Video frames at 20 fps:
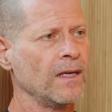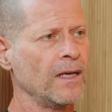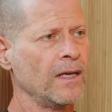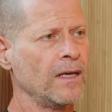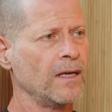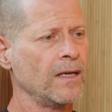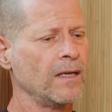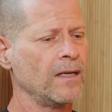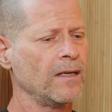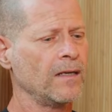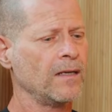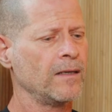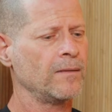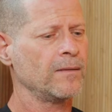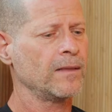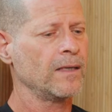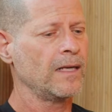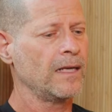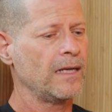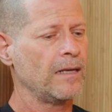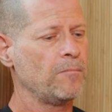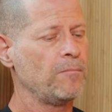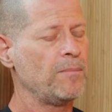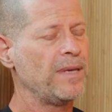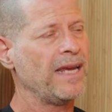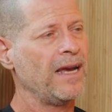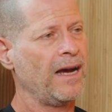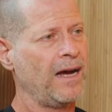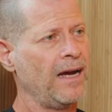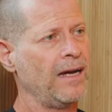Uh,
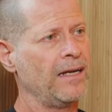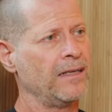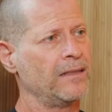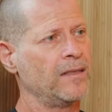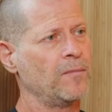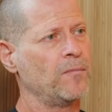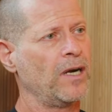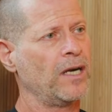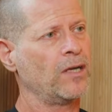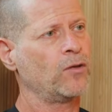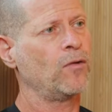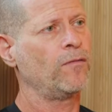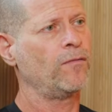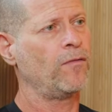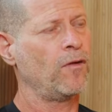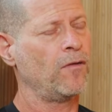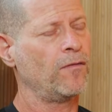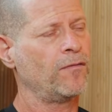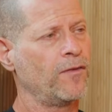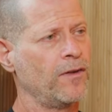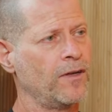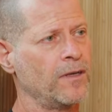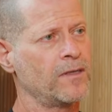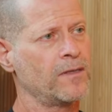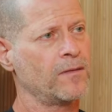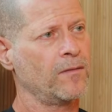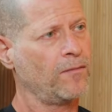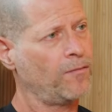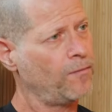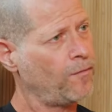behind the Micro Four
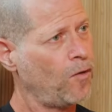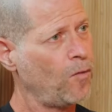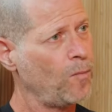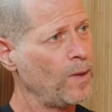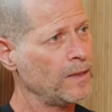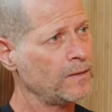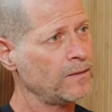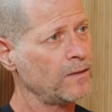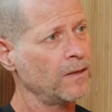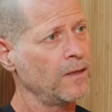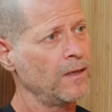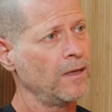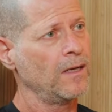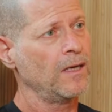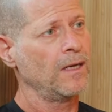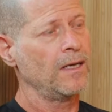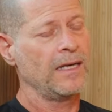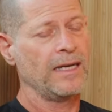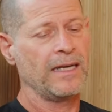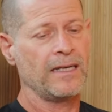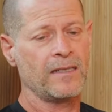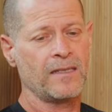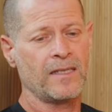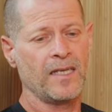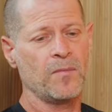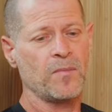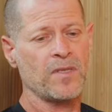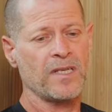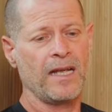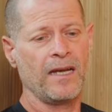Thirds format. It
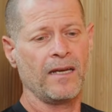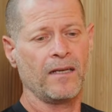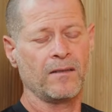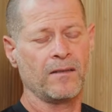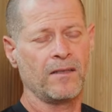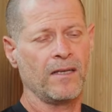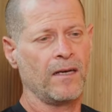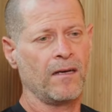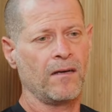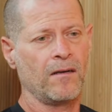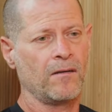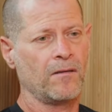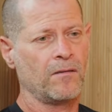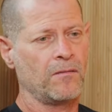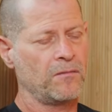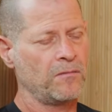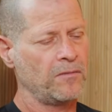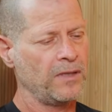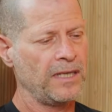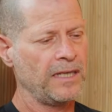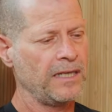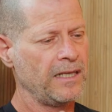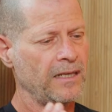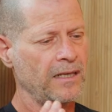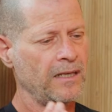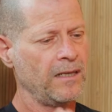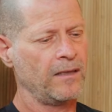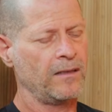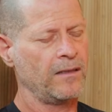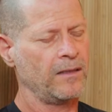seems like they are
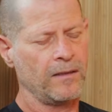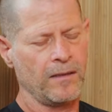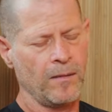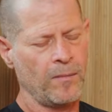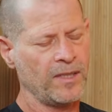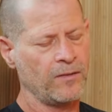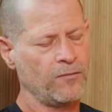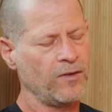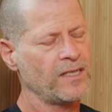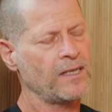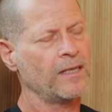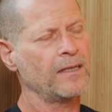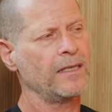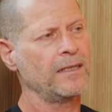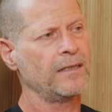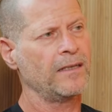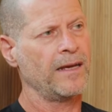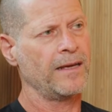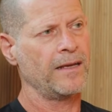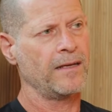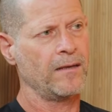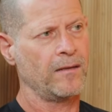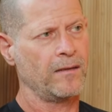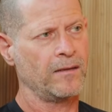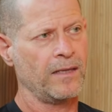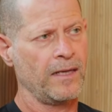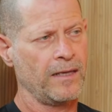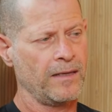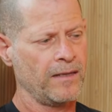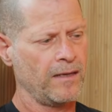really. I mean, recently they
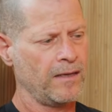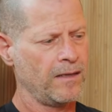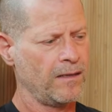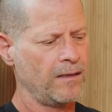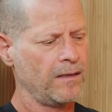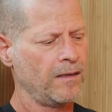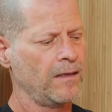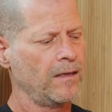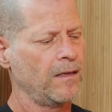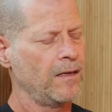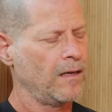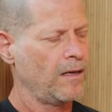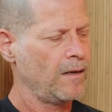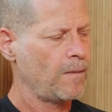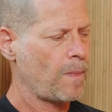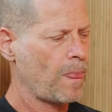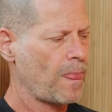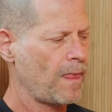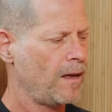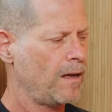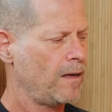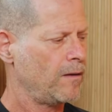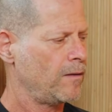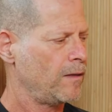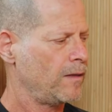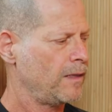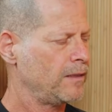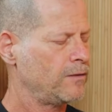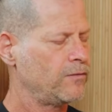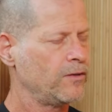they uh, uh,
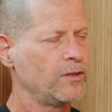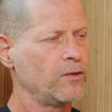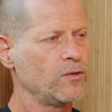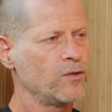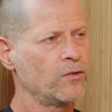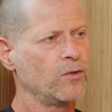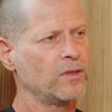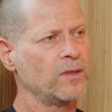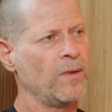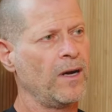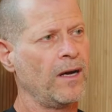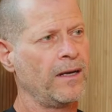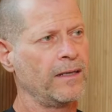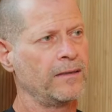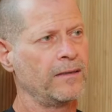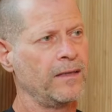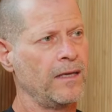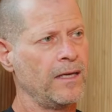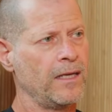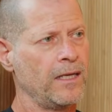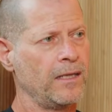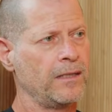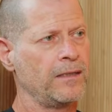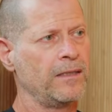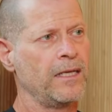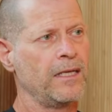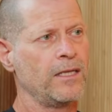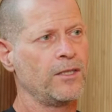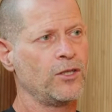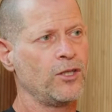introduced to the market the
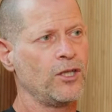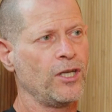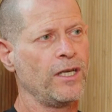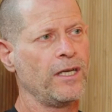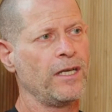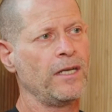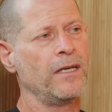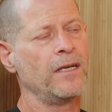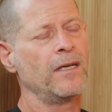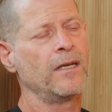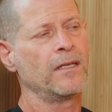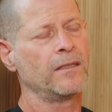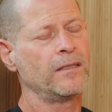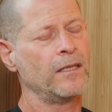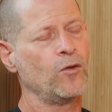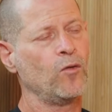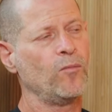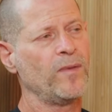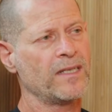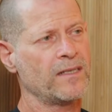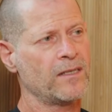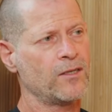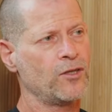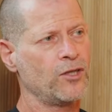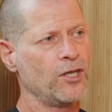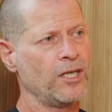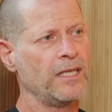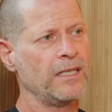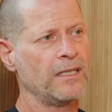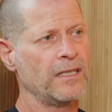the G the Lumix
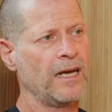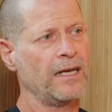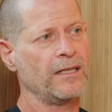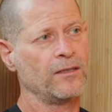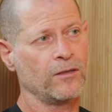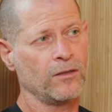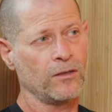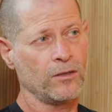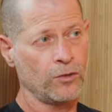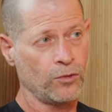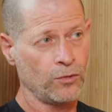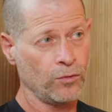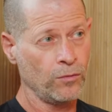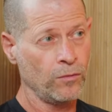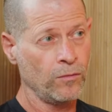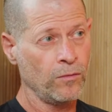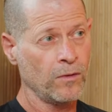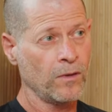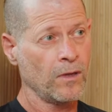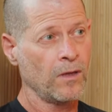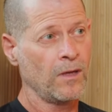G9 II,